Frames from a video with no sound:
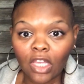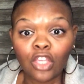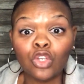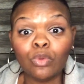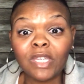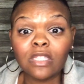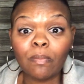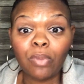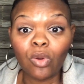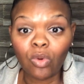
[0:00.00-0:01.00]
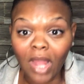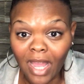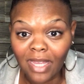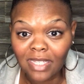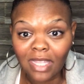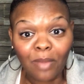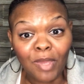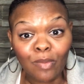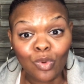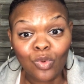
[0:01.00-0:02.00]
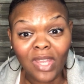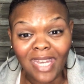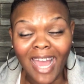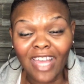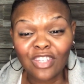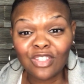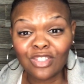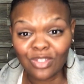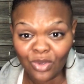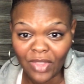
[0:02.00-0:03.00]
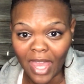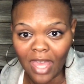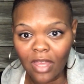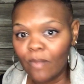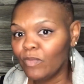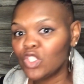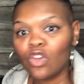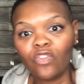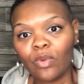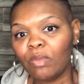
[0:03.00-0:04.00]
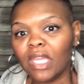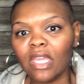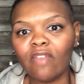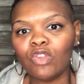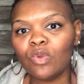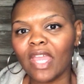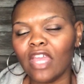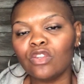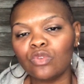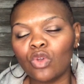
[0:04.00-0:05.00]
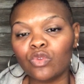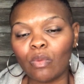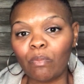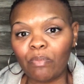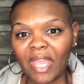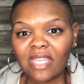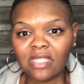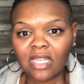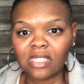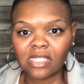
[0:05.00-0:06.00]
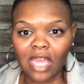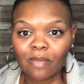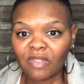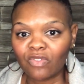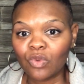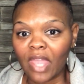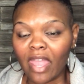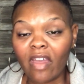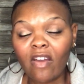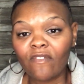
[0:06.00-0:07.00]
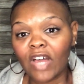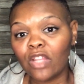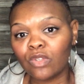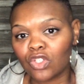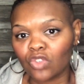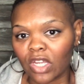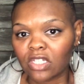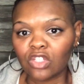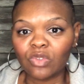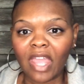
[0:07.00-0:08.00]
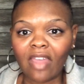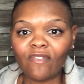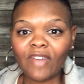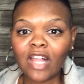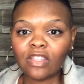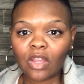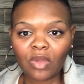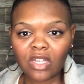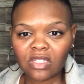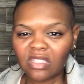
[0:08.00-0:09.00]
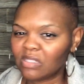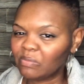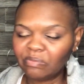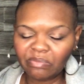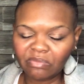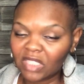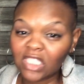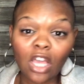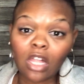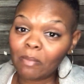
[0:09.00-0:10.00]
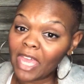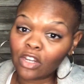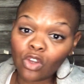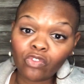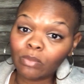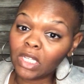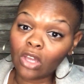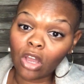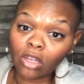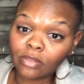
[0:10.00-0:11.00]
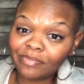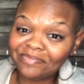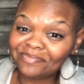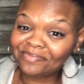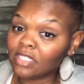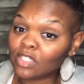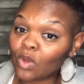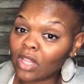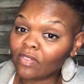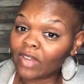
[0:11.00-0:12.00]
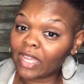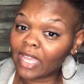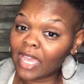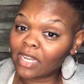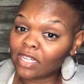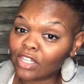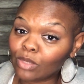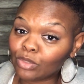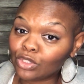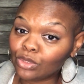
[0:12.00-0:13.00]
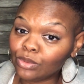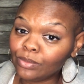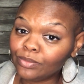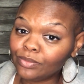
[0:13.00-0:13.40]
You'll be surprised at people who cannot do that. So for me, if you can't do those basic steps, if you can't follow instructions, you can't follow directions, it's automatic no for me, dog. Disqualified candidate number 2,